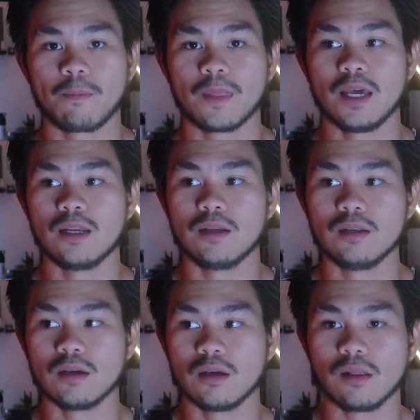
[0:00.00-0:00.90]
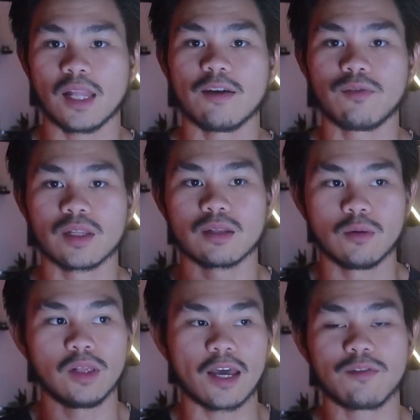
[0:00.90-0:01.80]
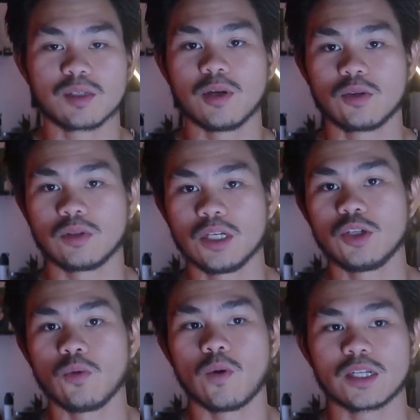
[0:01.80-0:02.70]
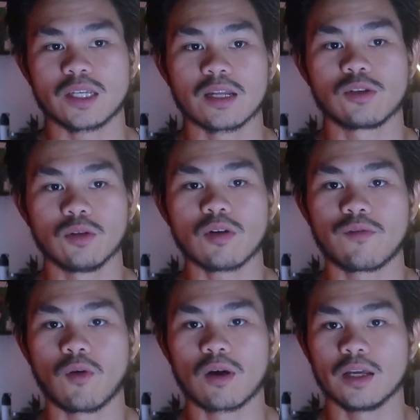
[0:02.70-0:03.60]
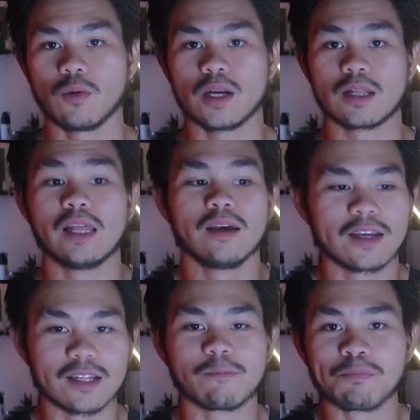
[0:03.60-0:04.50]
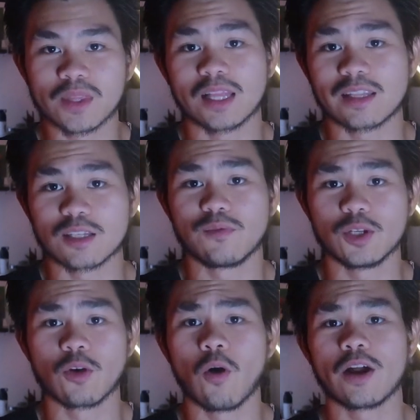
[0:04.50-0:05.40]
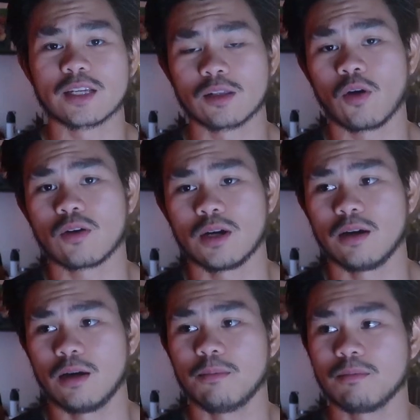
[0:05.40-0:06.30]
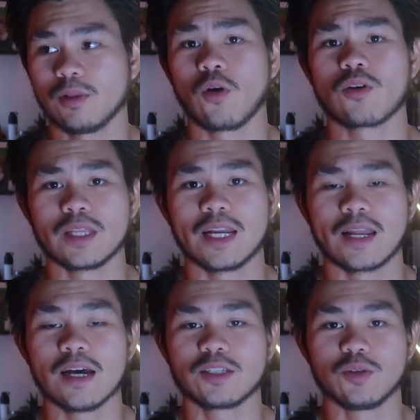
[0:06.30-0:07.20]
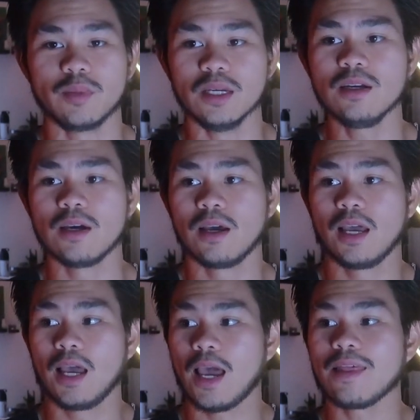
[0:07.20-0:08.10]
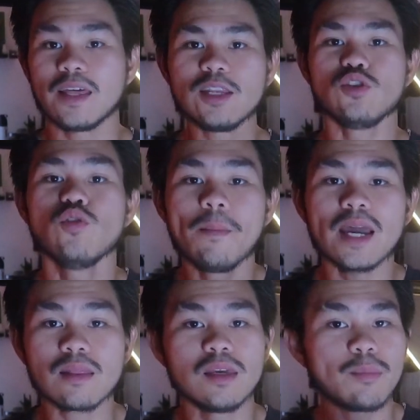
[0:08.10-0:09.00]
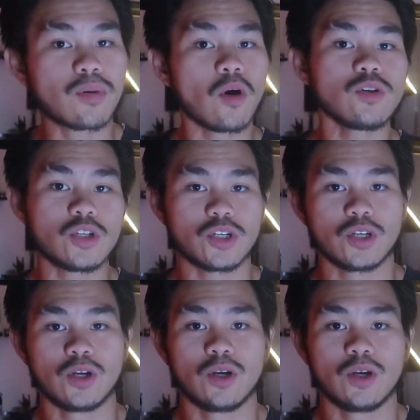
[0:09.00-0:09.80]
And life experience will teach you what signs to look for. I don't want to let this video go on as long, longer than it has to be. And then you make the approach.